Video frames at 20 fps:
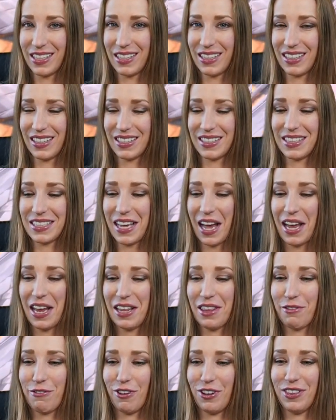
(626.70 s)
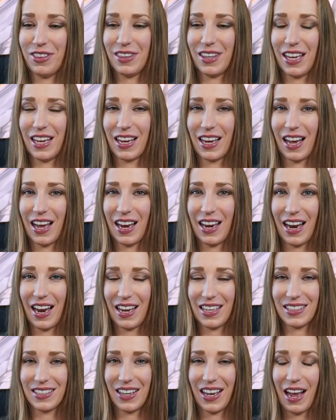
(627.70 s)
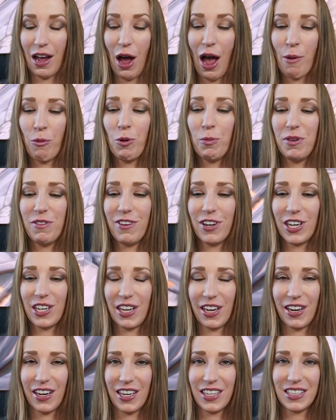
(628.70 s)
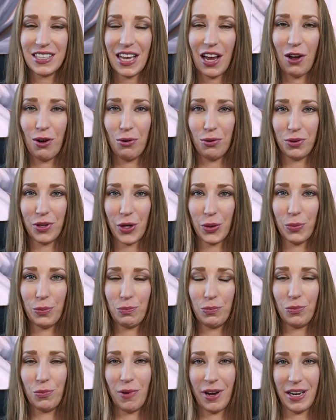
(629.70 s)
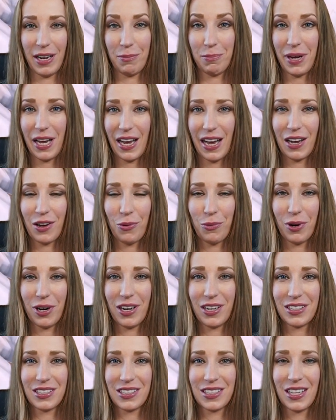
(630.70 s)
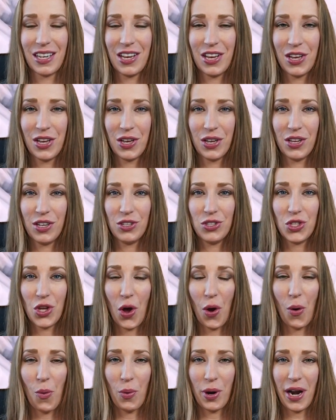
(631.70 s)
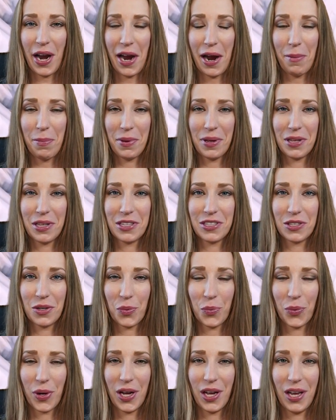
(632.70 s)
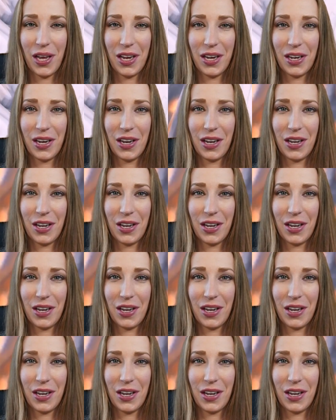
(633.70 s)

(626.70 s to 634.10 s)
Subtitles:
this is kind of the fun thing. And I will be very curious how the wedding pack works. So what happens when